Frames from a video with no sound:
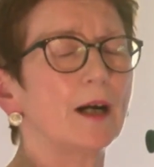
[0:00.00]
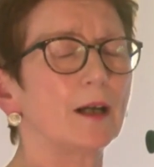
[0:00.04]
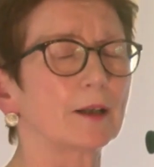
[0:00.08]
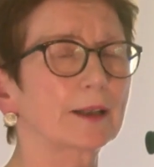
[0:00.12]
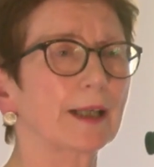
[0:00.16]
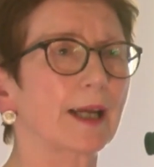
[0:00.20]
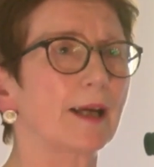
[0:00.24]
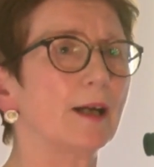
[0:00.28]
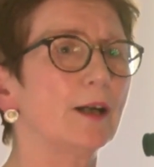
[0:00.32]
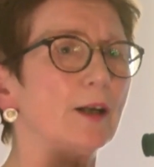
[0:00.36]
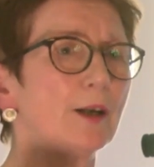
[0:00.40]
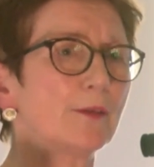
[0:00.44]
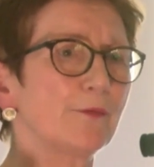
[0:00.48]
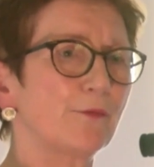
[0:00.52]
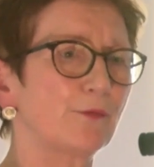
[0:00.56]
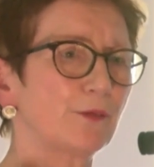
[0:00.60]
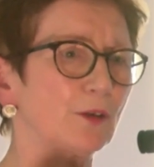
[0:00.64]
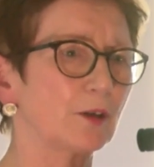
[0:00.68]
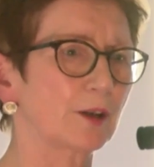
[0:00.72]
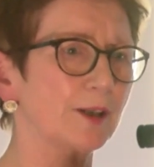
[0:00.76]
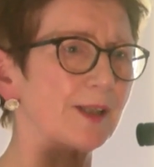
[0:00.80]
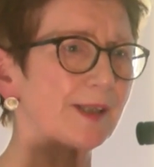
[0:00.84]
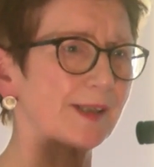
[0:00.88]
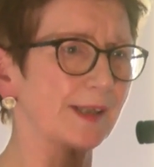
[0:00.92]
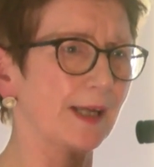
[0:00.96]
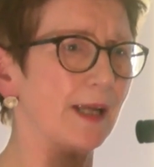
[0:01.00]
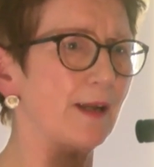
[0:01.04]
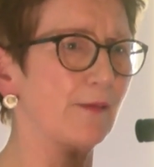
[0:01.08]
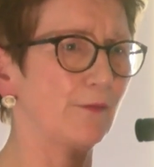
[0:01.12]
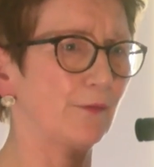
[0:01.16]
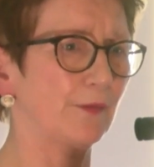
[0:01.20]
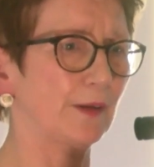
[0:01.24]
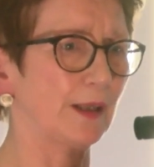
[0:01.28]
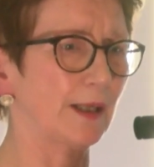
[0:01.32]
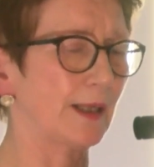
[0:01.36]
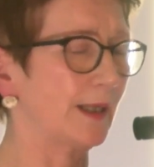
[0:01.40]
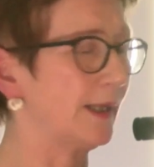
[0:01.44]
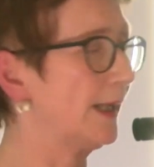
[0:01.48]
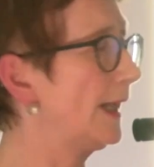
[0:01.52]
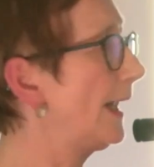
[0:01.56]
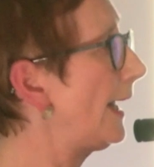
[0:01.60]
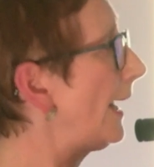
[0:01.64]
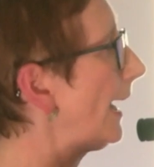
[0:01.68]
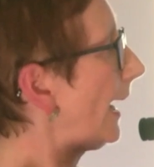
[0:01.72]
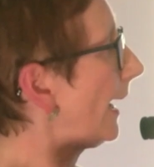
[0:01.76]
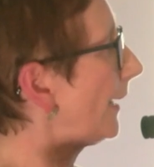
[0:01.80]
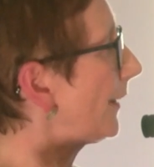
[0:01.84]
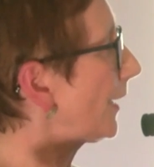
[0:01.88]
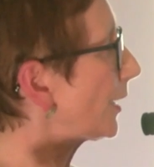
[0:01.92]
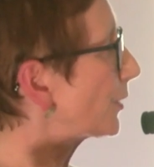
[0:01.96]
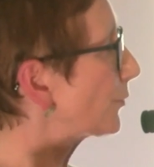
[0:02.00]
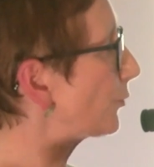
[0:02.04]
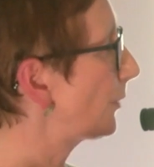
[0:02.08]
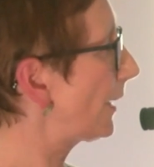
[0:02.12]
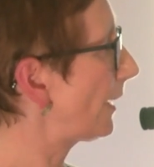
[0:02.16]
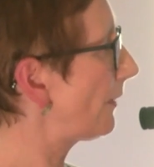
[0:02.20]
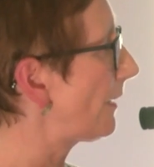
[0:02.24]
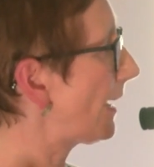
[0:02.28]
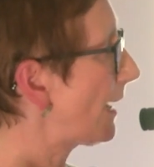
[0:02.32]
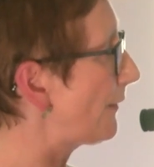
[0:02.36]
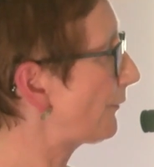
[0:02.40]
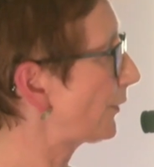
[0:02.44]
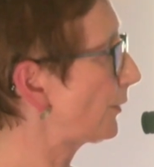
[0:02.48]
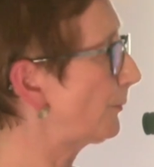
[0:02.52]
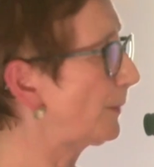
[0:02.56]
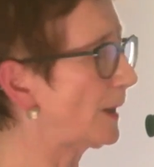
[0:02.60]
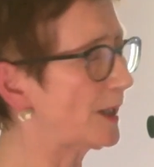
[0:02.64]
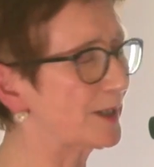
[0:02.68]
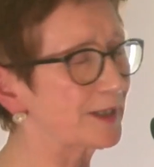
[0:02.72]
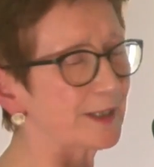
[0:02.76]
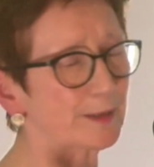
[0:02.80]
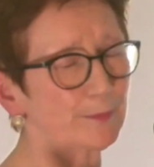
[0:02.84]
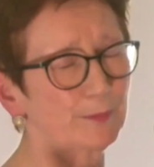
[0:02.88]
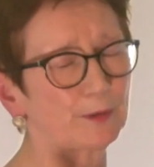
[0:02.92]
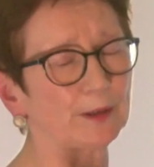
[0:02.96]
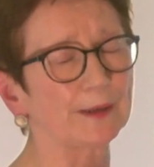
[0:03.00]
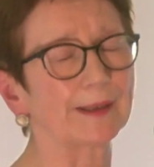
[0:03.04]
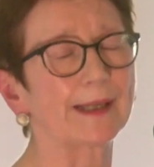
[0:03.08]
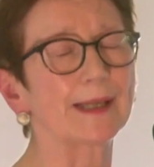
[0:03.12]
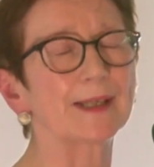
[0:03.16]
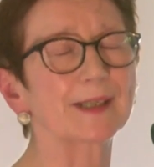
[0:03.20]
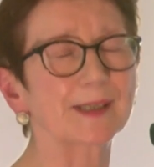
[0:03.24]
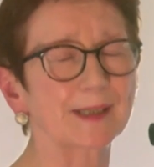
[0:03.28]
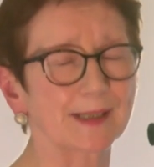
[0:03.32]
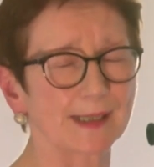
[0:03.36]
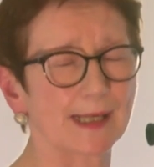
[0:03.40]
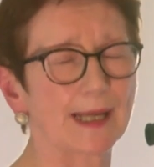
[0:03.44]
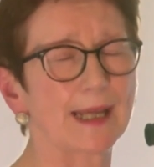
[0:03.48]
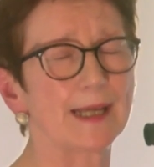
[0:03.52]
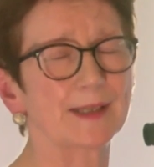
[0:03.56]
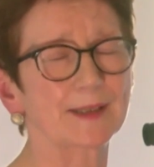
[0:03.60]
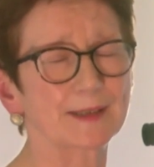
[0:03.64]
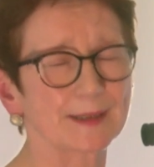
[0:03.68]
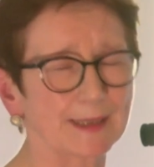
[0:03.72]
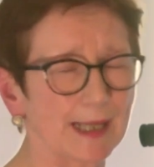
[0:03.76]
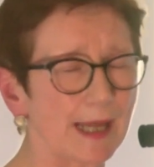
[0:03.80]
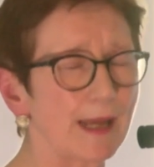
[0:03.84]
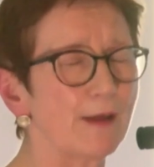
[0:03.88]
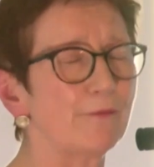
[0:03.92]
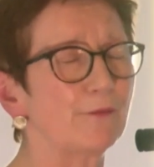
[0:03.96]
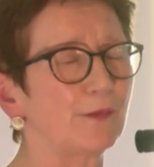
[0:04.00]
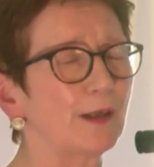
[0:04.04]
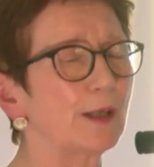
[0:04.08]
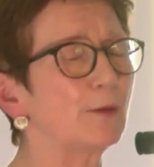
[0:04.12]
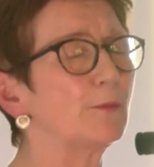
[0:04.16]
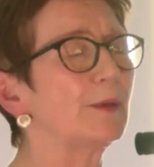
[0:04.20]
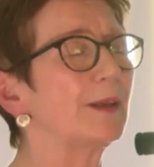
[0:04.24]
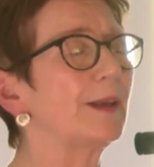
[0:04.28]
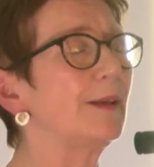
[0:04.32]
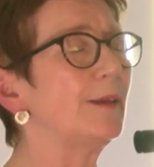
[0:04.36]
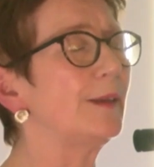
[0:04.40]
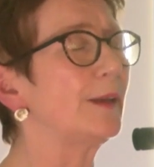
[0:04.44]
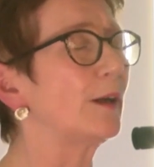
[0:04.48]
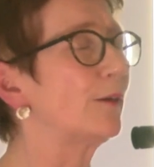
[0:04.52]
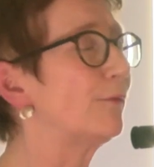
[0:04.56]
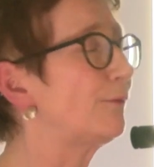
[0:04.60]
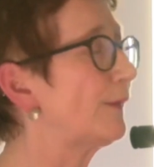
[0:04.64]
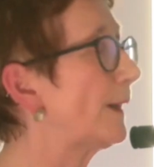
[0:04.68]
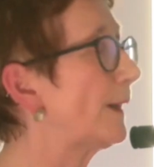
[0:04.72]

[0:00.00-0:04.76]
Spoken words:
are cared for safely and that wherever possible they stay safely within their